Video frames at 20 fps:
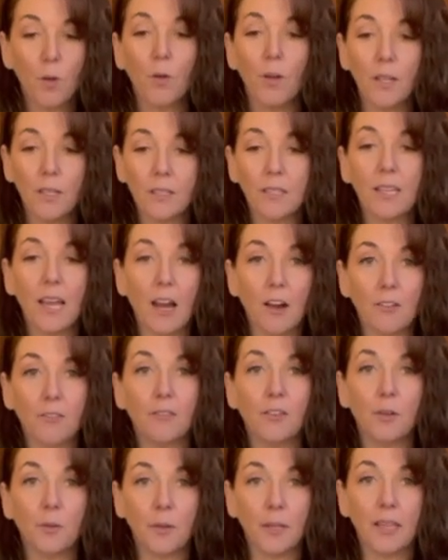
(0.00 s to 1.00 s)
is
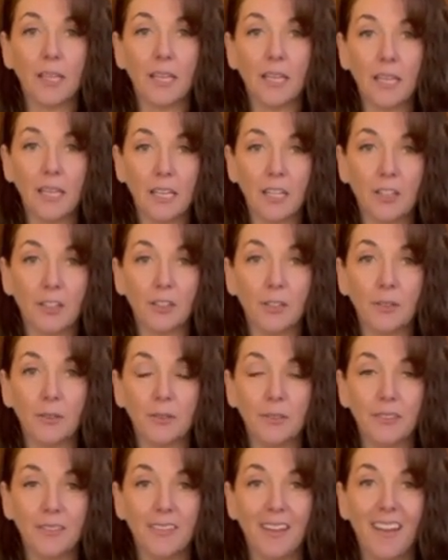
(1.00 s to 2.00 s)
careful with eating
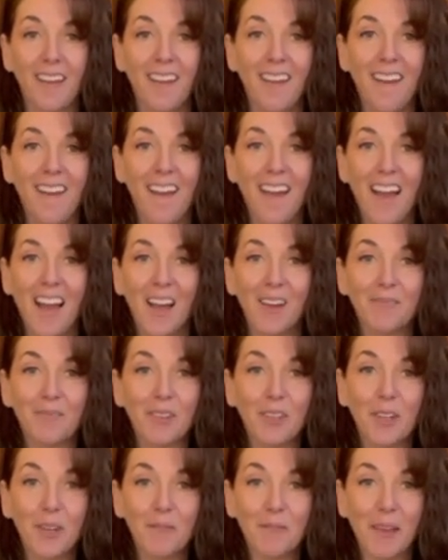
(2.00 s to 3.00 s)
gluten. Um,
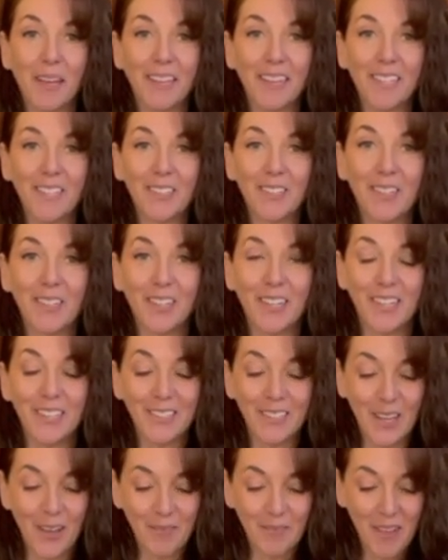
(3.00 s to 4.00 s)
you can make these
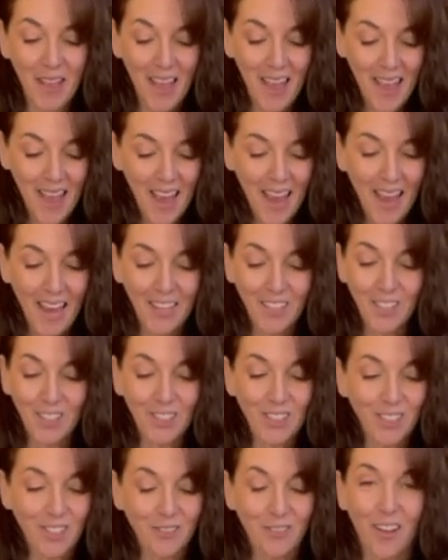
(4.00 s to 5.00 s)
cookies up and you'll
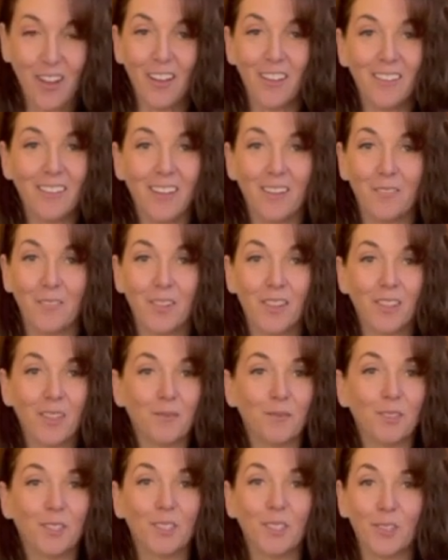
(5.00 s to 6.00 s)
just fall in love with
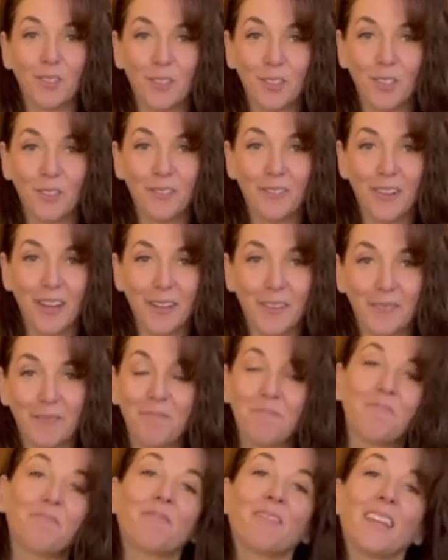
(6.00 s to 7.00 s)
them. So, so fun.
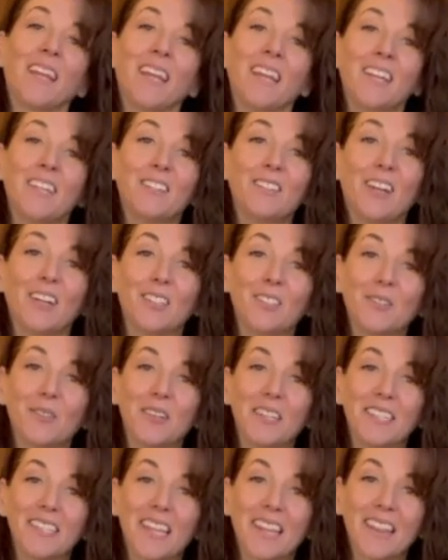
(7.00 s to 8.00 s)
So I just
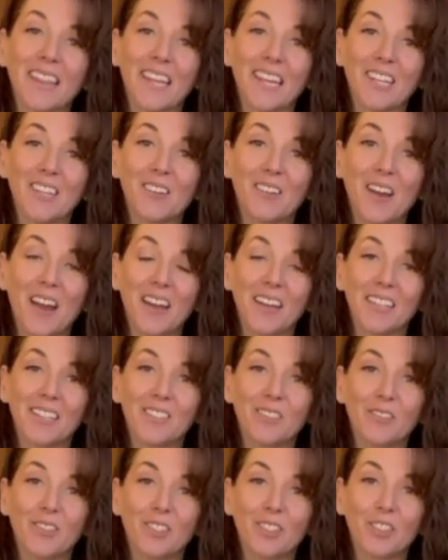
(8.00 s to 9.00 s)
want to say thank you
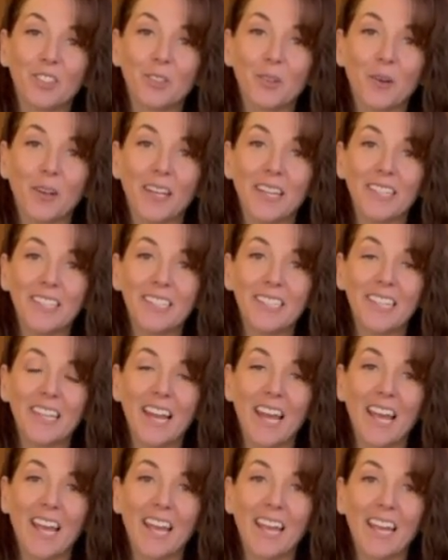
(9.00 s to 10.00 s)
guys for joining
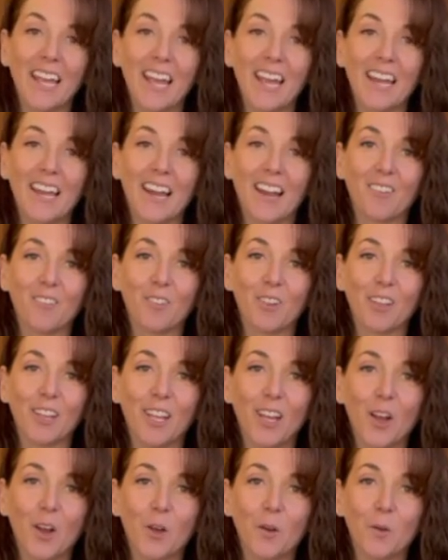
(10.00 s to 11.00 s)
today and I
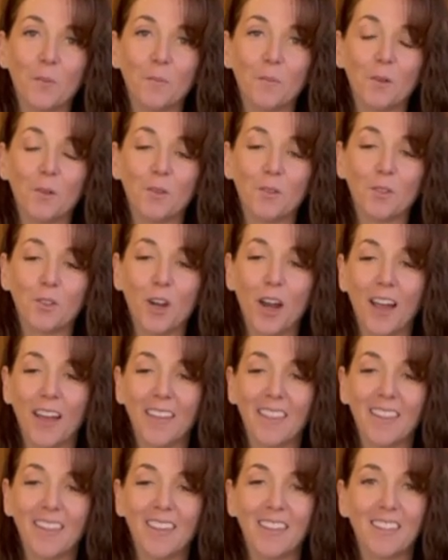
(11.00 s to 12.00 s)
really hope you try
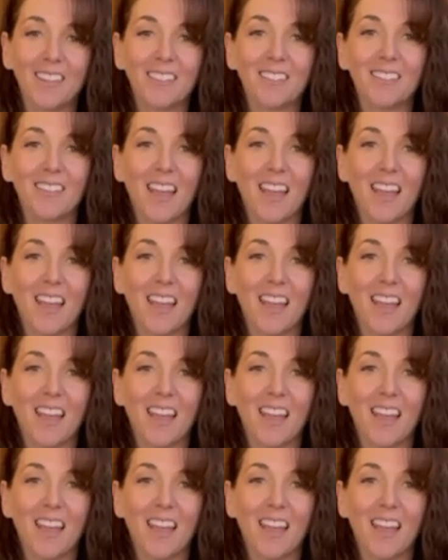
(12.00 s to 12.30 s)
these